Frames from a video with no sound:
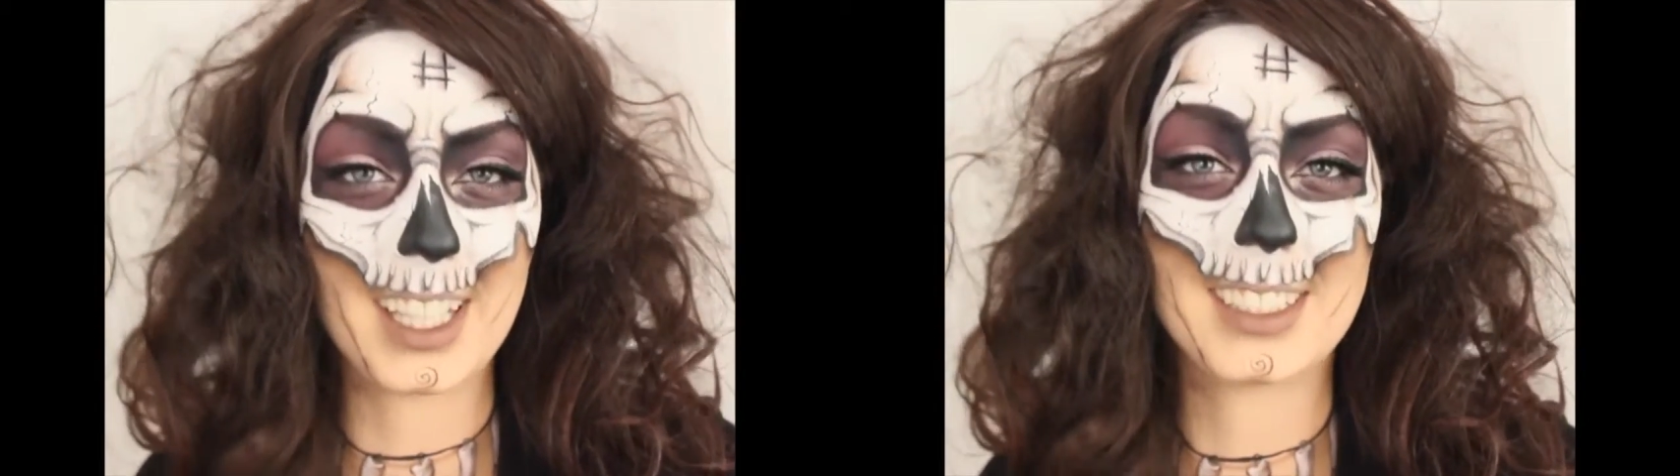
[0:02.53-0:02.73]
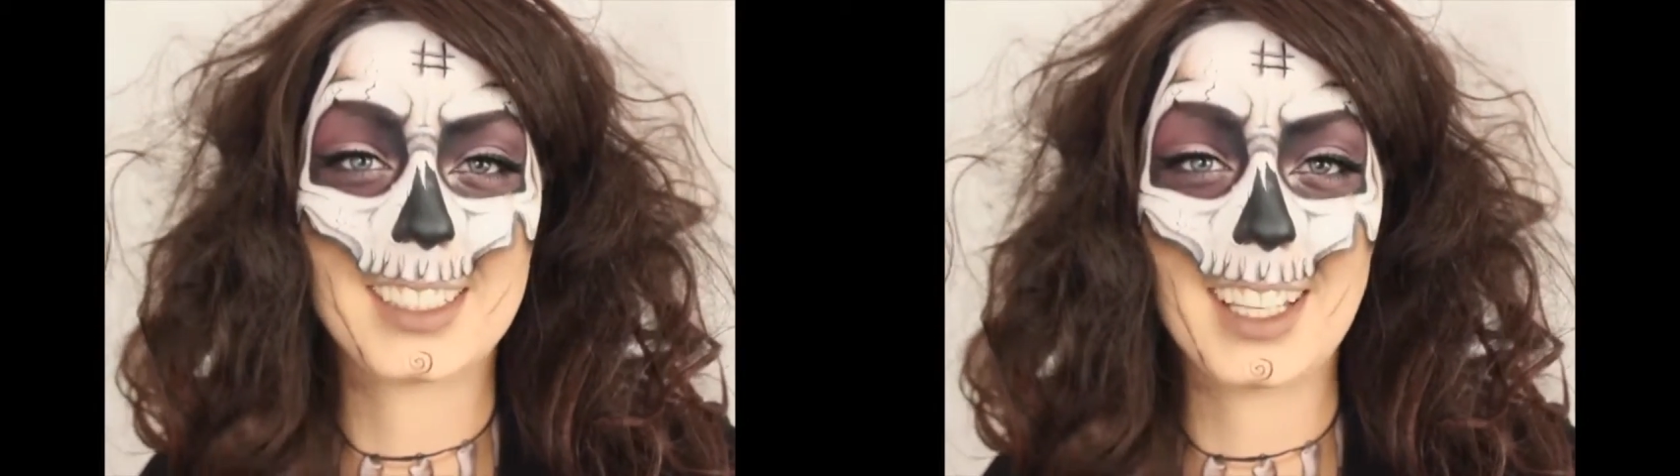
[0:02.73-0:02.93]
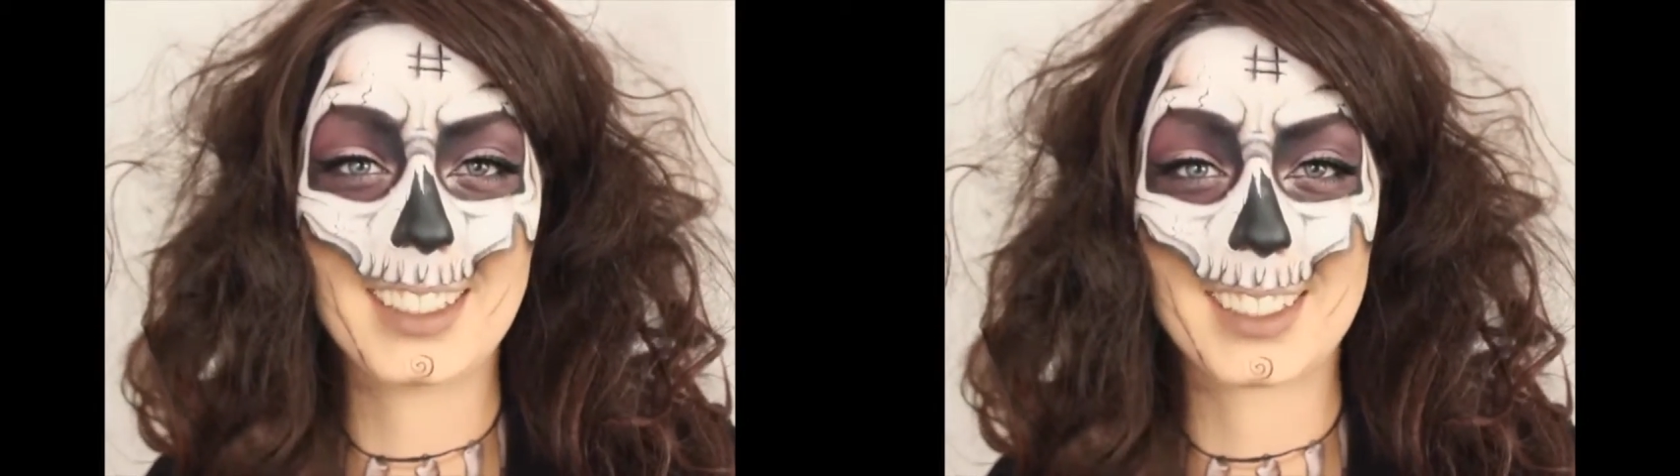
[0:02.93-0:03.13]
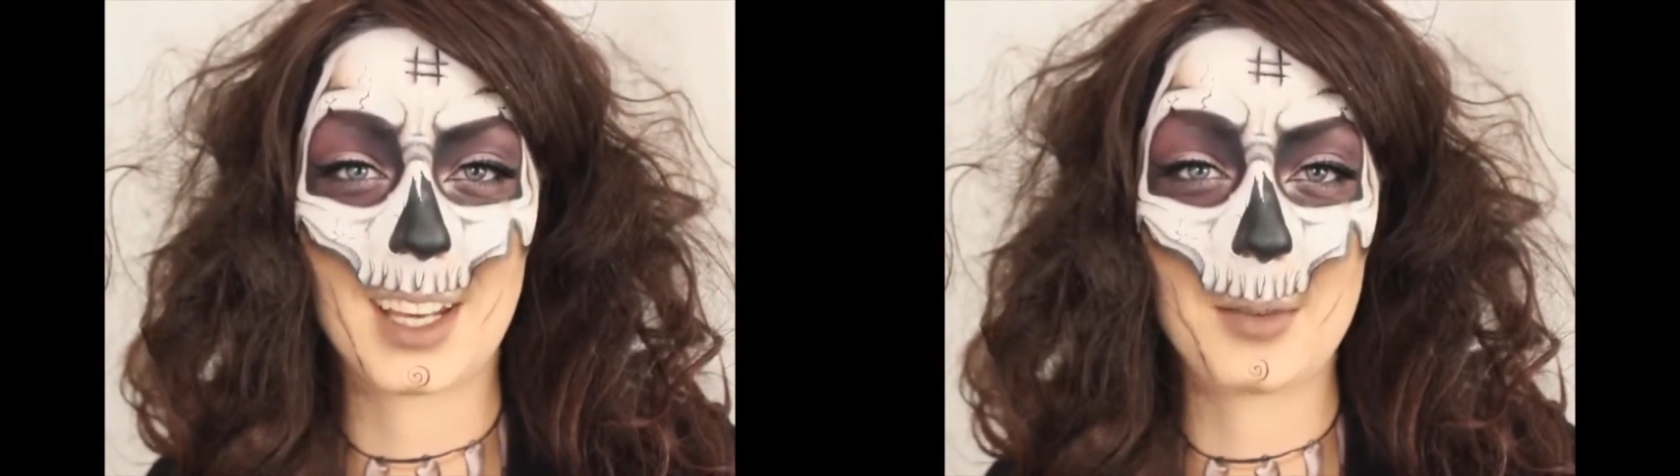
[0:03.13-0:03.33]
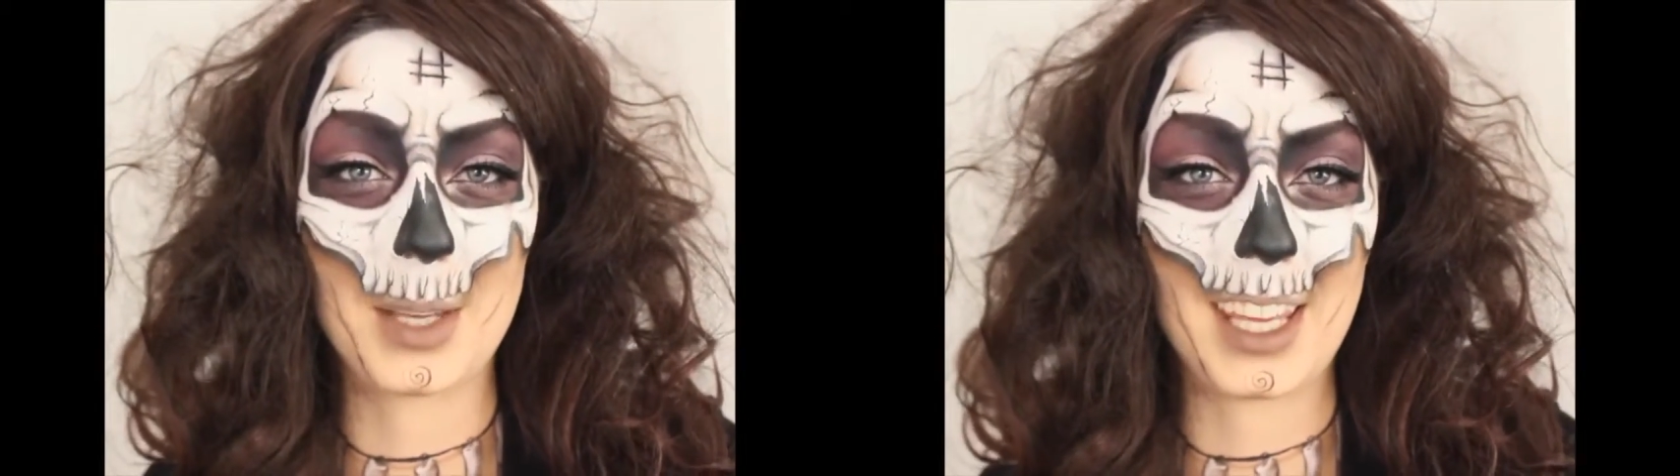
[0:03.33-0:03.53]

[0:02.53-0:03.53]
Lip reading: This is going to